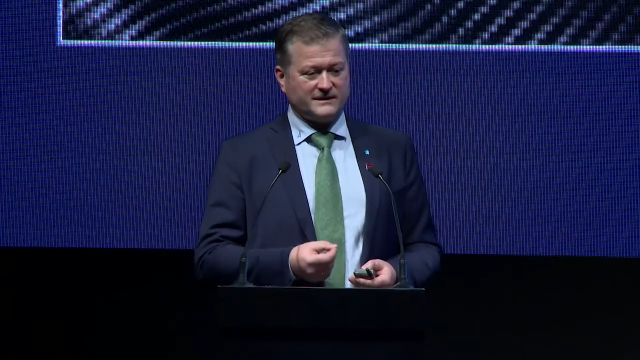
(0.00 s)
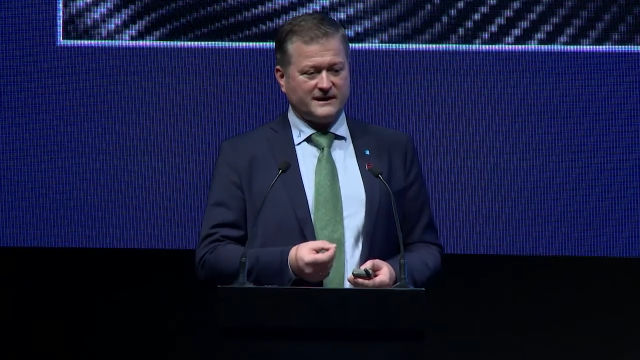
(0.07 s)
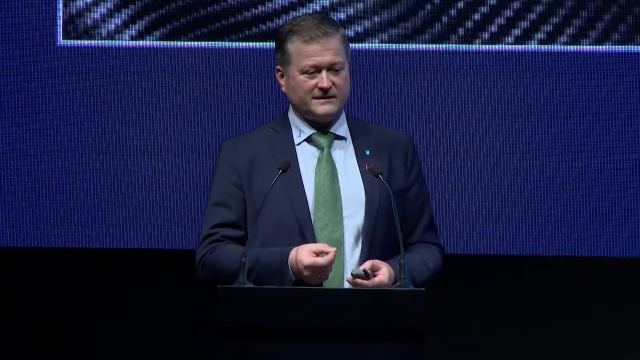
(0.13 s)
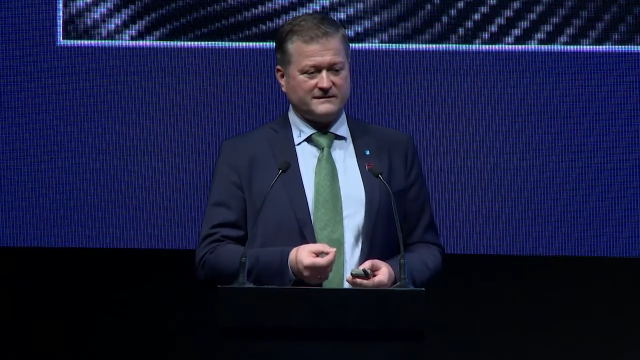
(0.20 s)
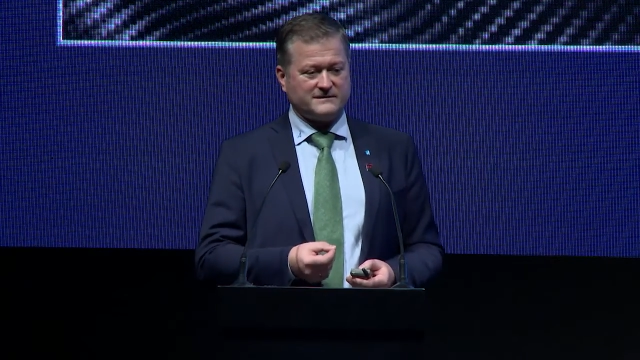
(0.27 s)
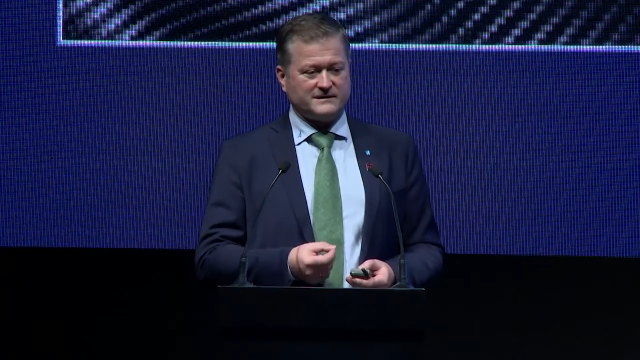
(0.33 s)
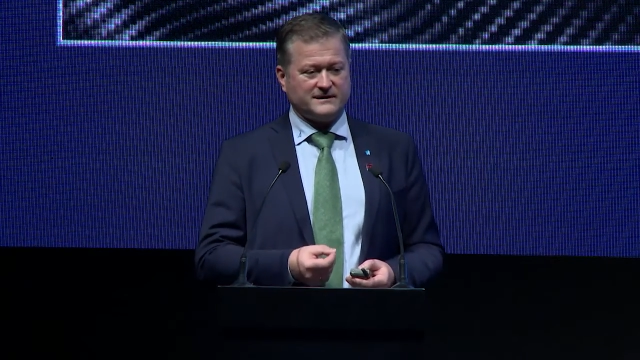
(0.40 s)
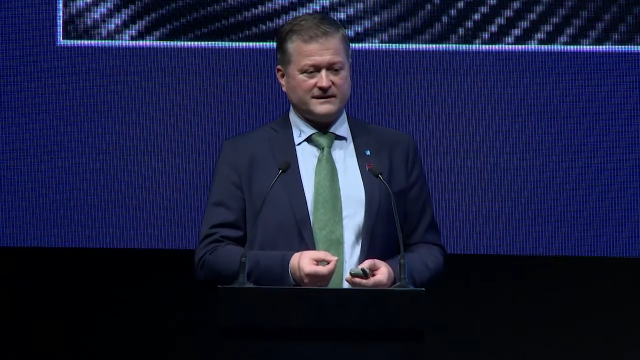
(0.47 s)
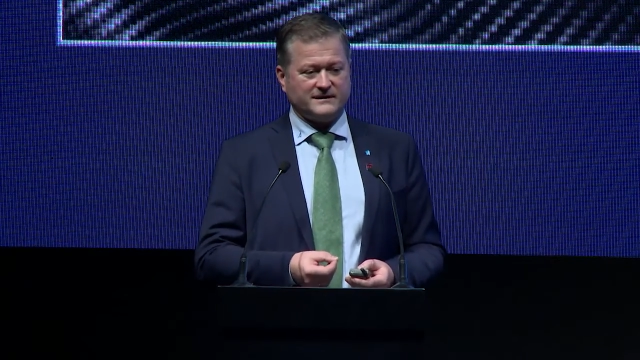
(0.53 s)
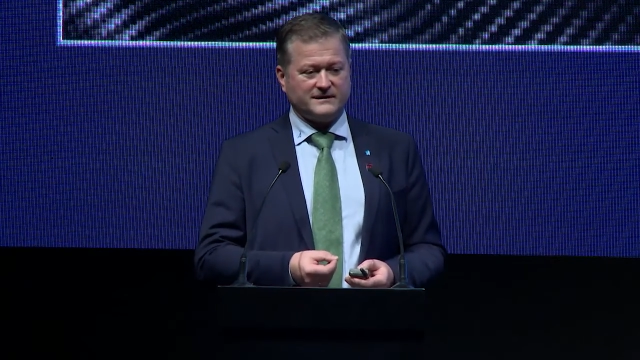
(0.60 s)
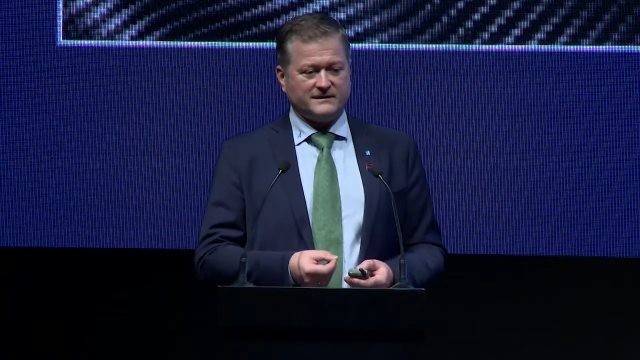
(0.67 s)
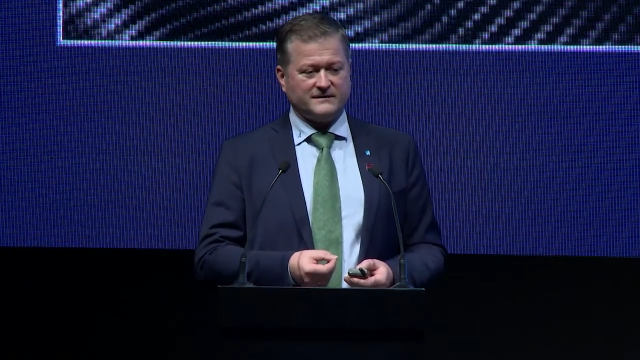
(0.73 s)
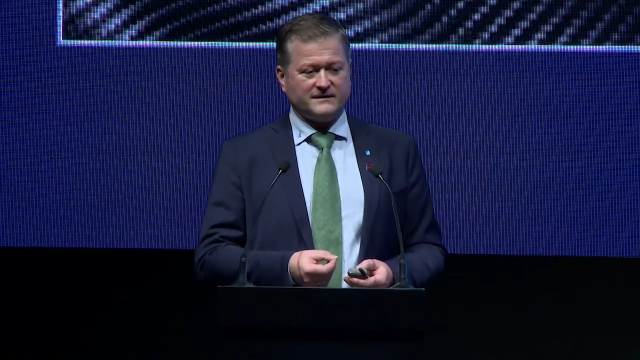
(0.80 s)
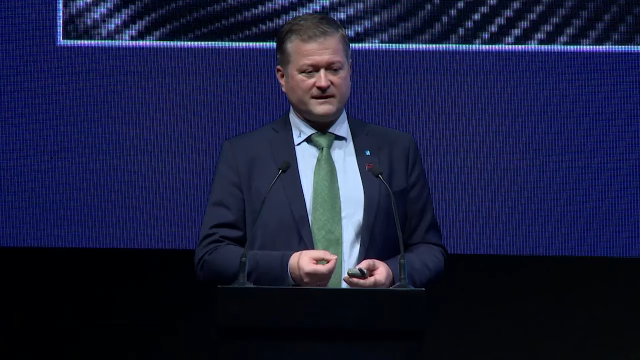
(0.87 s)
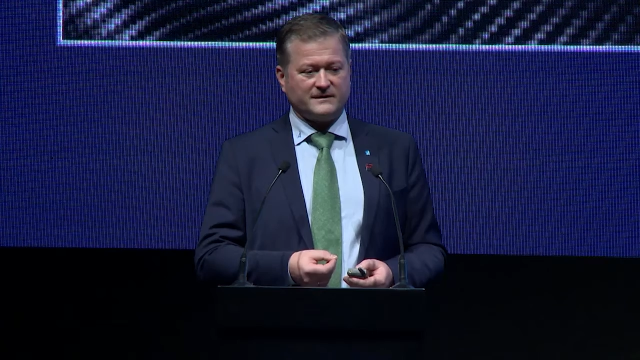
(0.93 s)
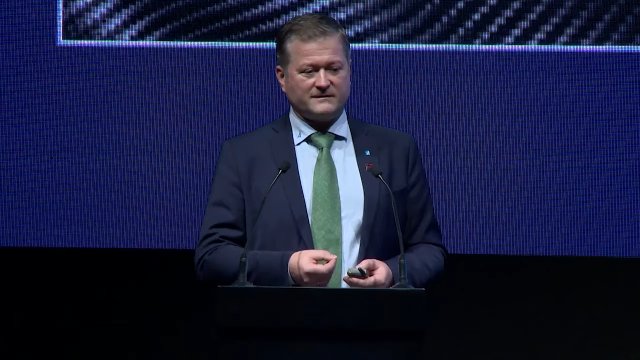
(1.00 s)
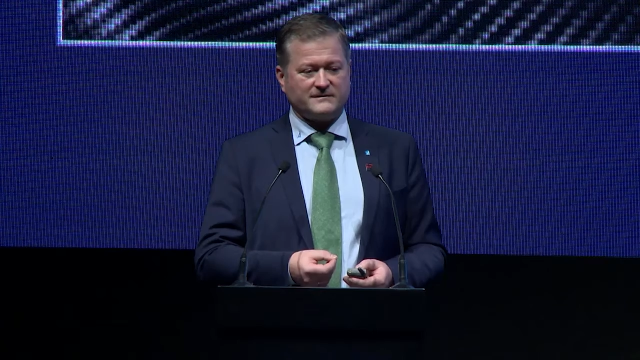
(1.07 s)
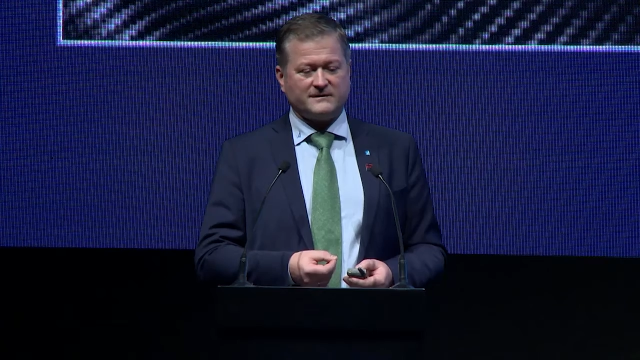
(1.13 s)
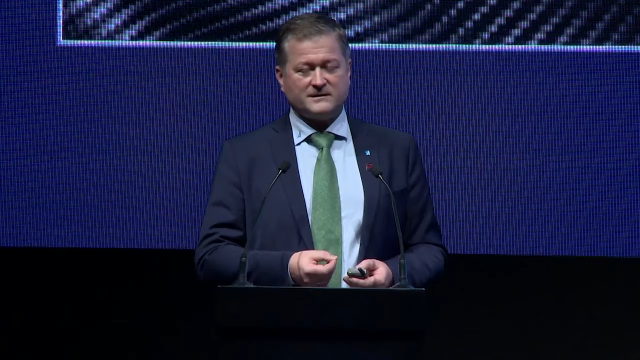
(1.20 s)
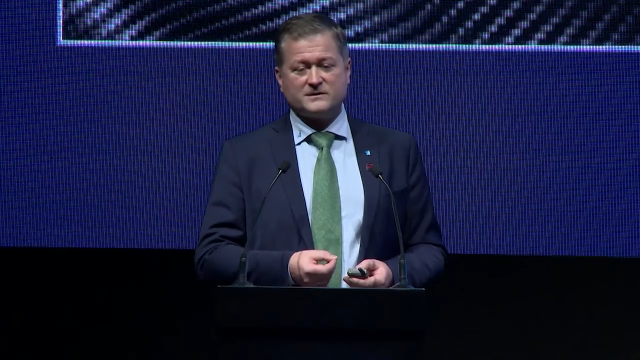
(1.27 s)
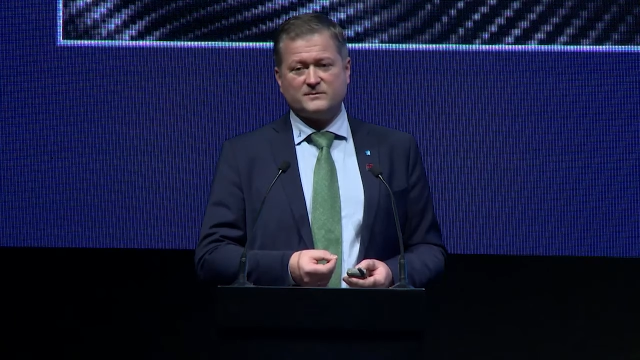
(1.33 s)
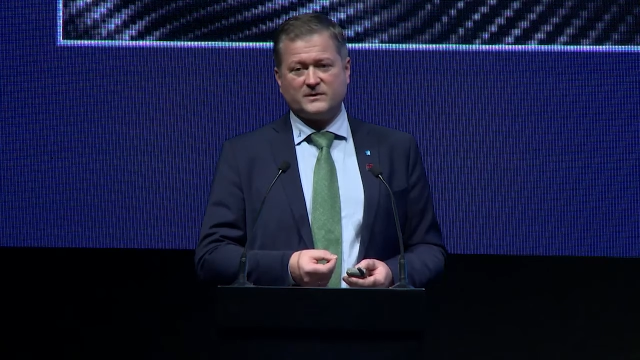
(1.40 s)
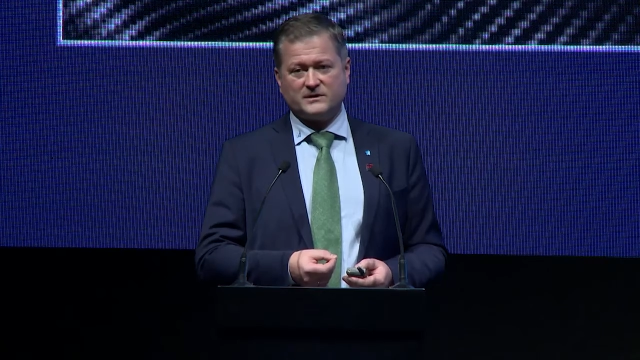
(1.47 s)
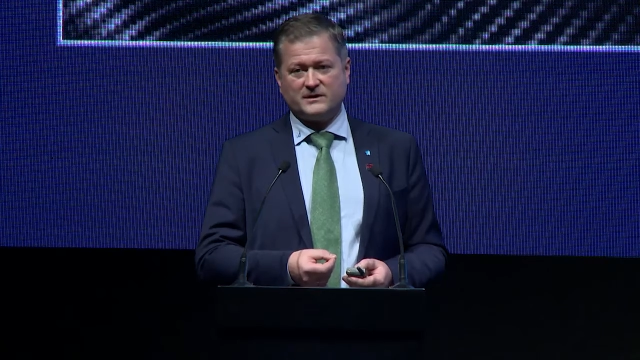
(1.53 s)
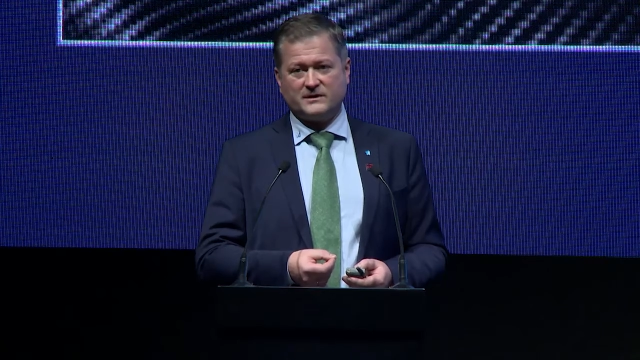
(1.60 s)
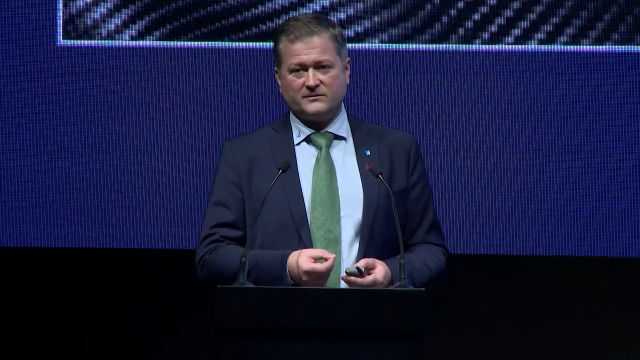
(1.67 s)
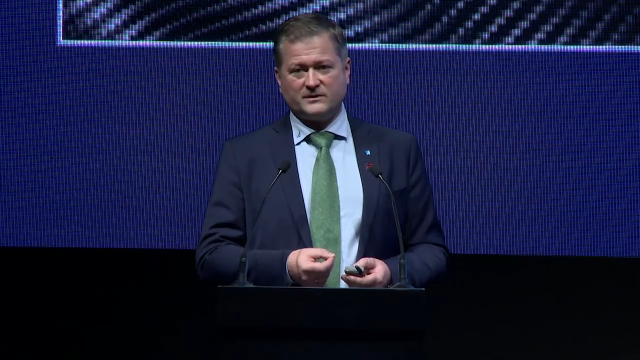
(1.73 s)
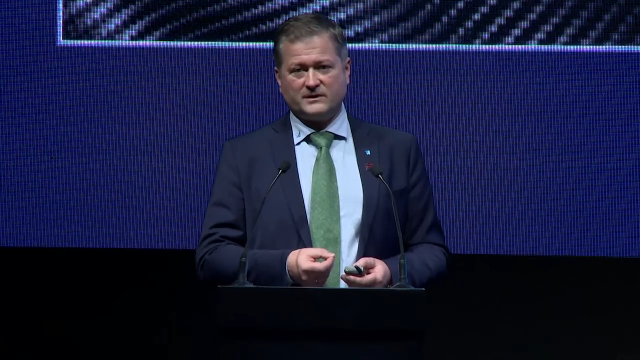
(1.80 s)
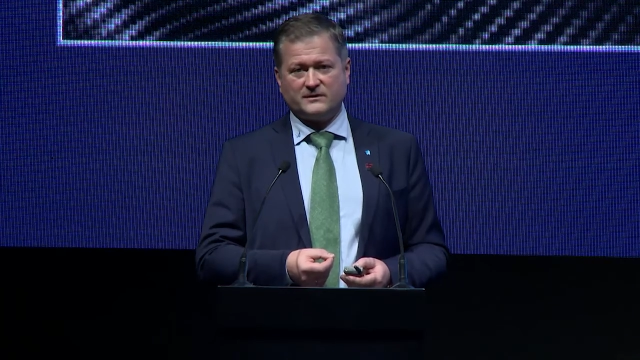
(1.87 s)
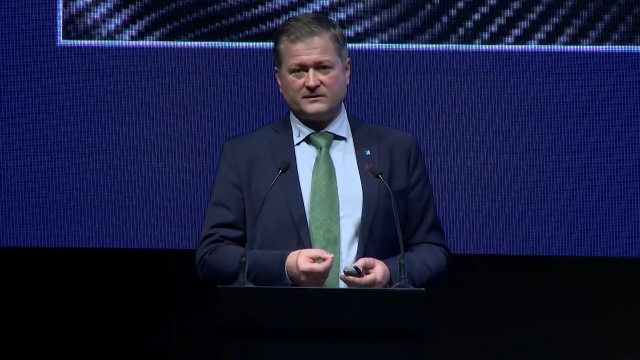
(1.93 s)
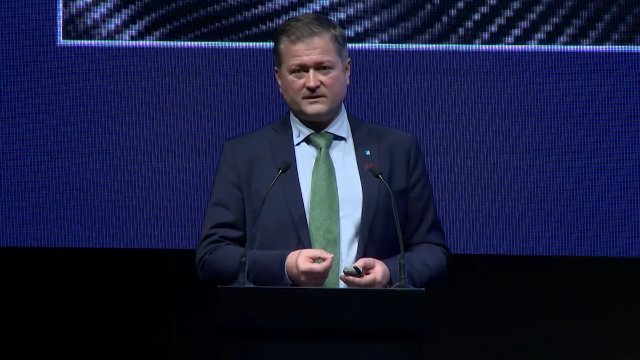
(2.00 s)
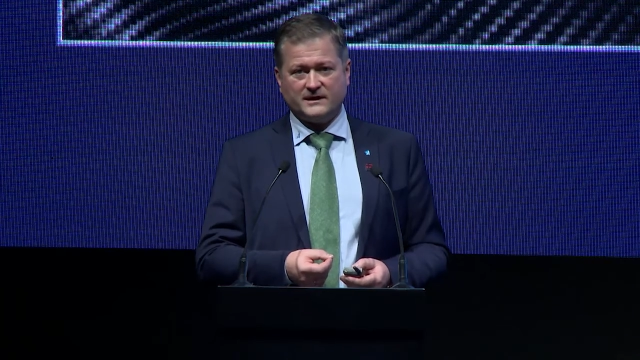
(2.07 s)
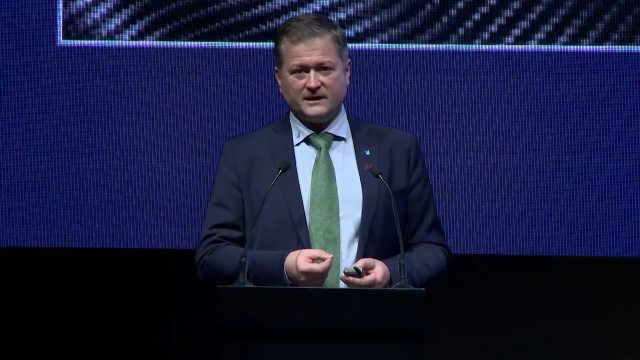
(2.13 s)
that that this material